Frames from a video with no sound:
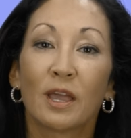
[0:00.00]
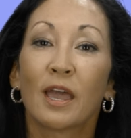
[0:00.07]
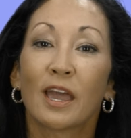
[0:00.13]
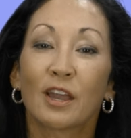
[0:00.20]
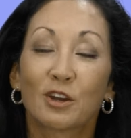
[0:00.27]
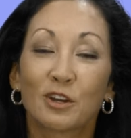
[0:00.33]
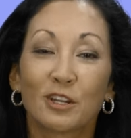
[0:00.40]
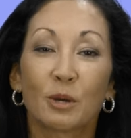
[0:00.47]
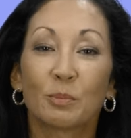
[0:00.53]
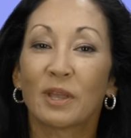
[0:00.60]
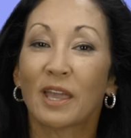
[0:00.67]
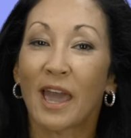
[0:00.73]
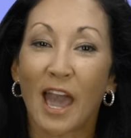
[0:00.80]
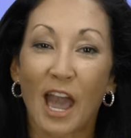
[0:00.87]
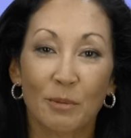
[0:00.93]
and could not be
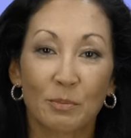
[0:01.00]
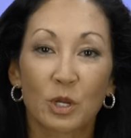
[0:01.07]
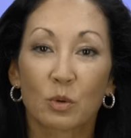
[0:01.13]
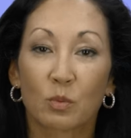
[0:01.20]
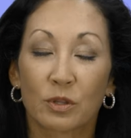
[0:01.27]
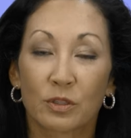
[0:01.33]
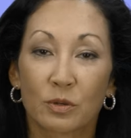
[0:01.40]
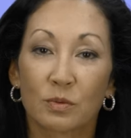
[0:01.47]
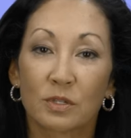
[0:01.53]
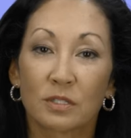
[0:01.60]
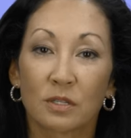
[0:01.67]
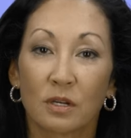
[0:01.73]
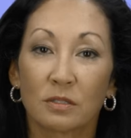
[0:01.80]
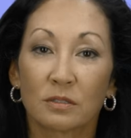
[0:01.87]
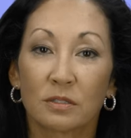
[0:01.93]
happier with the
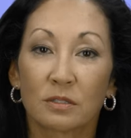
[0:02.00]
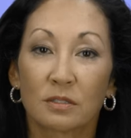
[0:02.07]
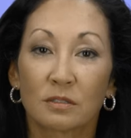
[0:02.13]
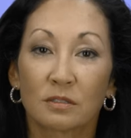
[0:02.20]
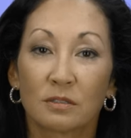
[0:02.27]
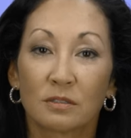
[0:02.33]
results.